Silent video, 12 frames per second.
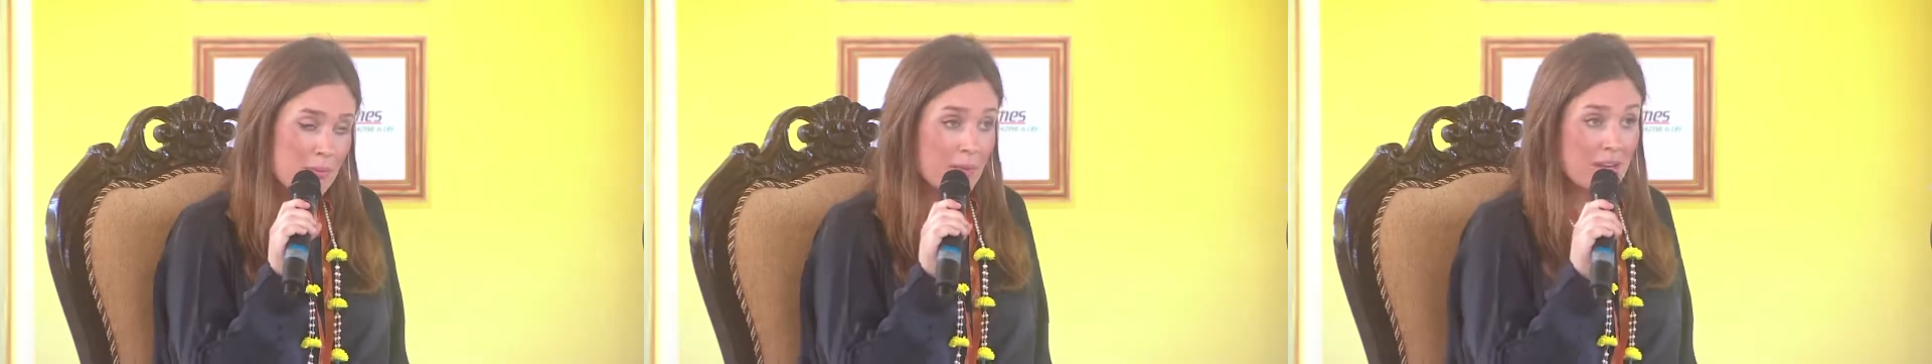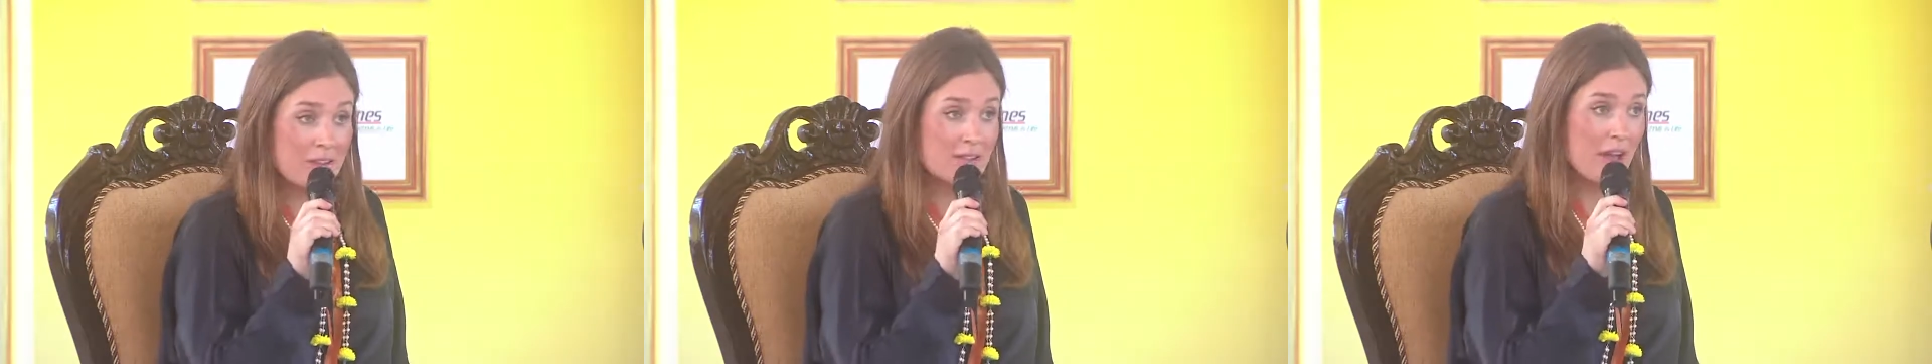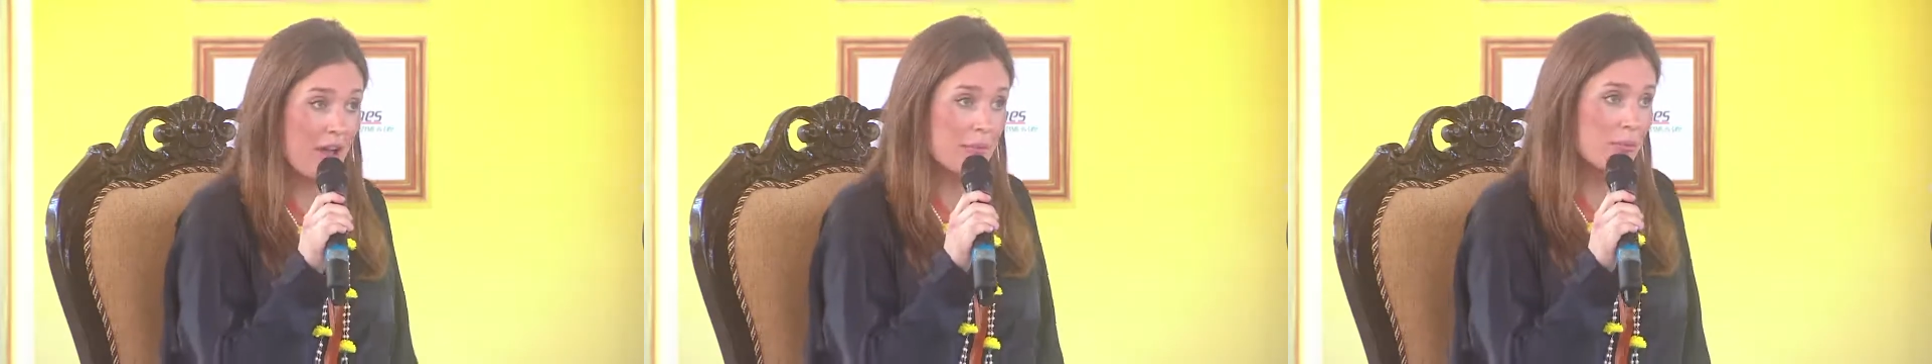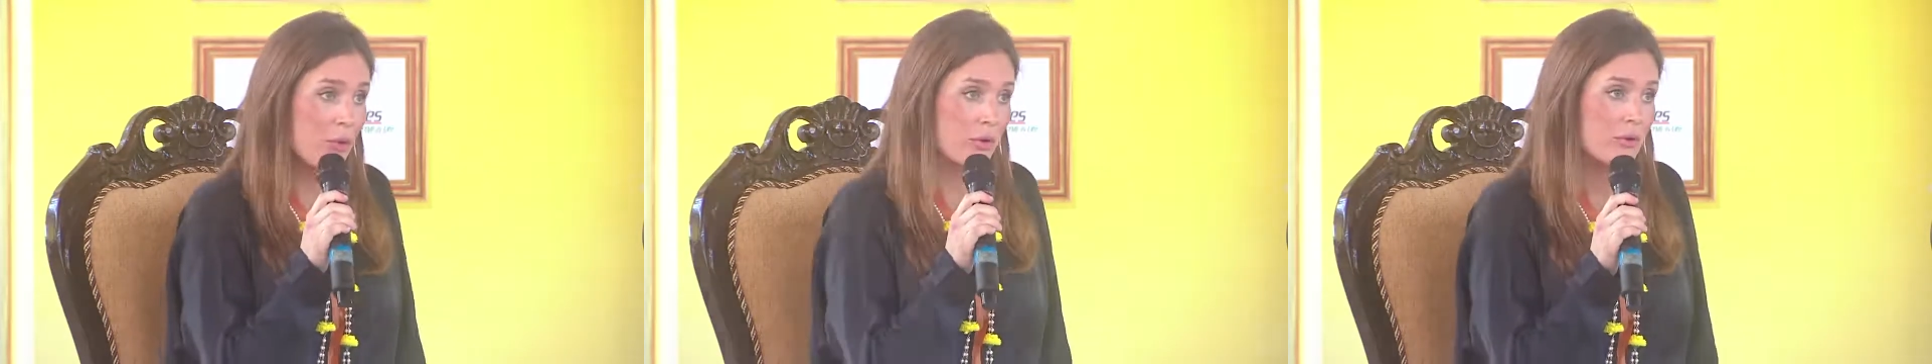Because
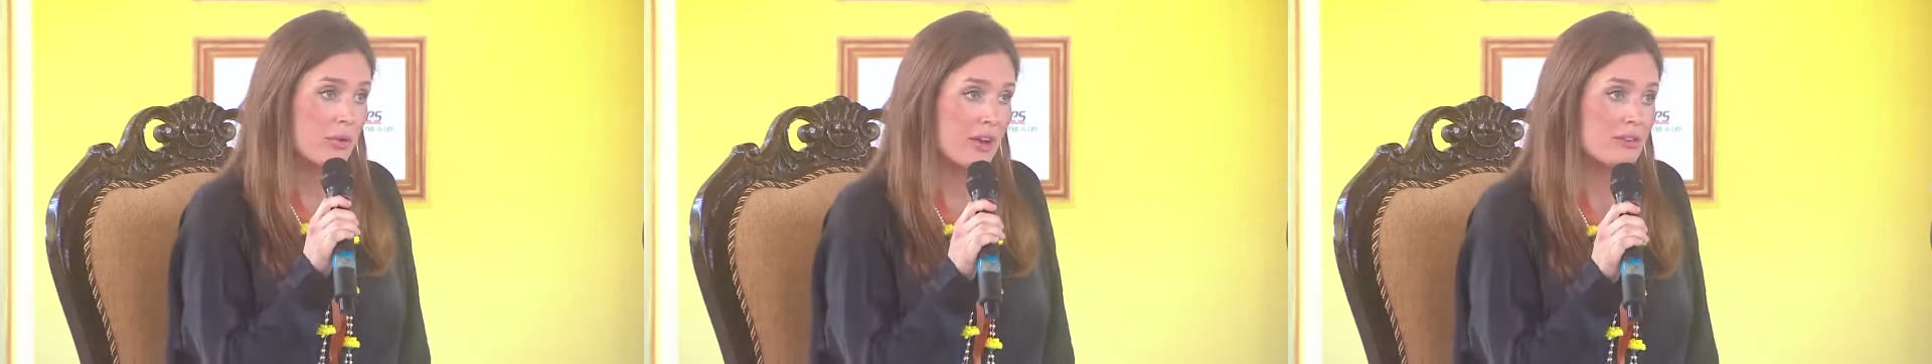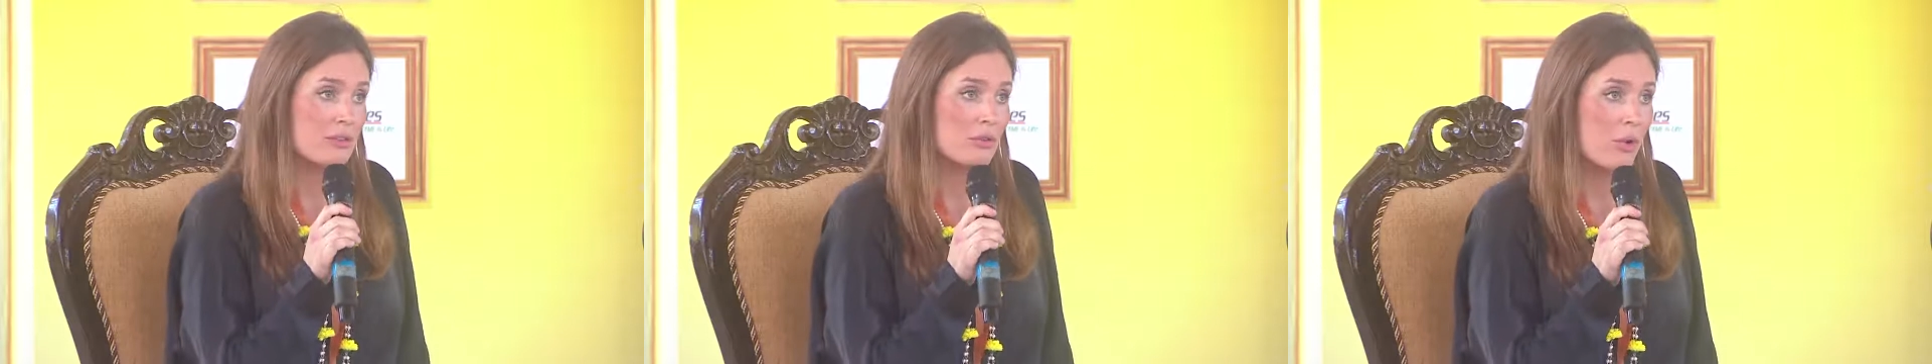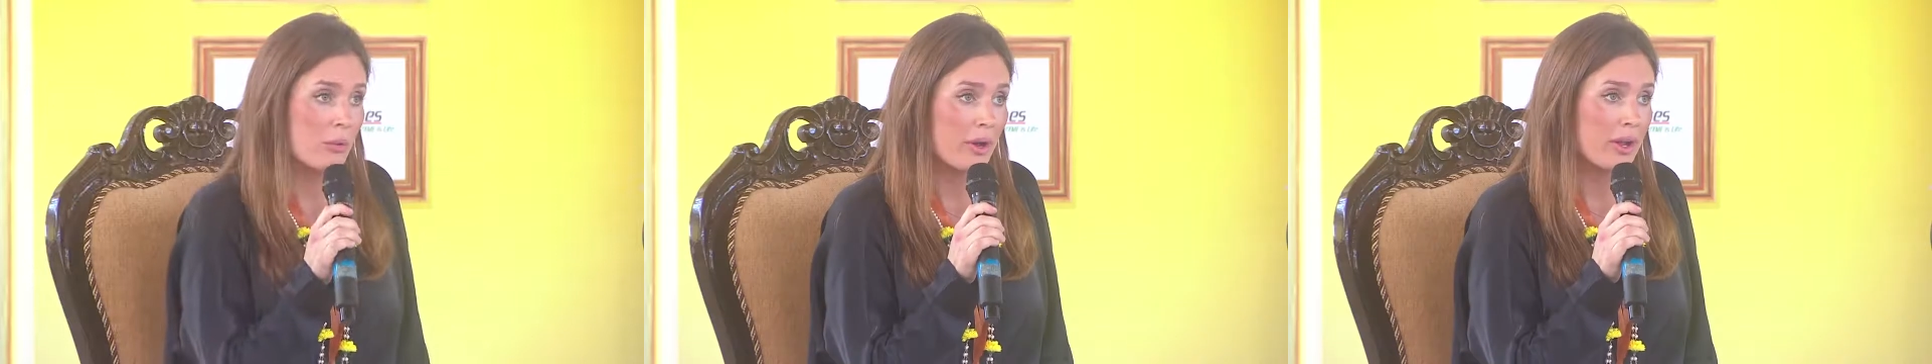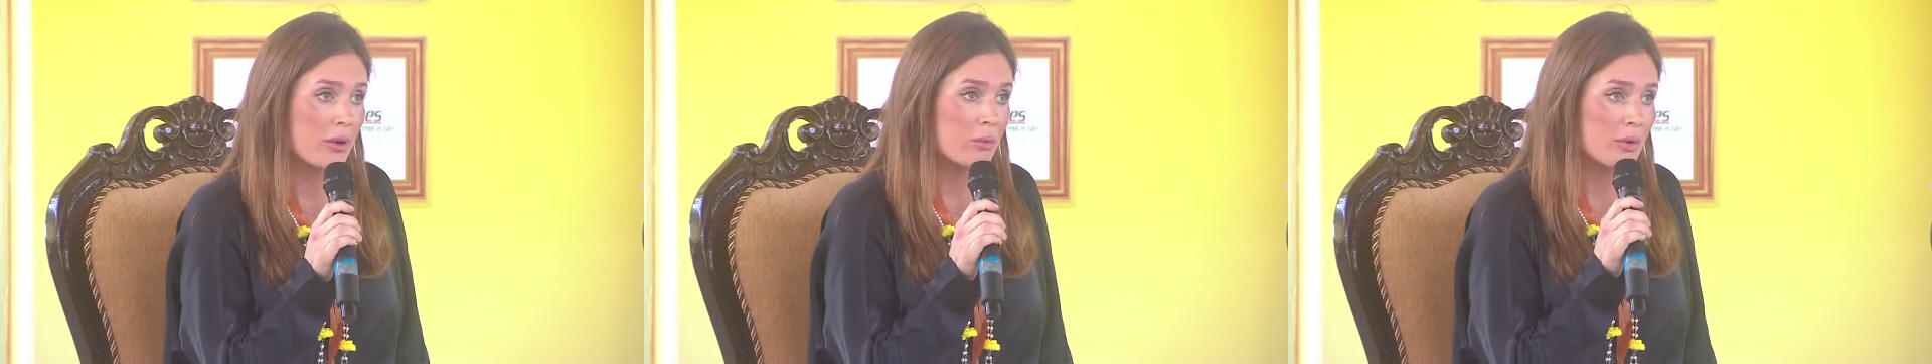I'm born and raised in Norway,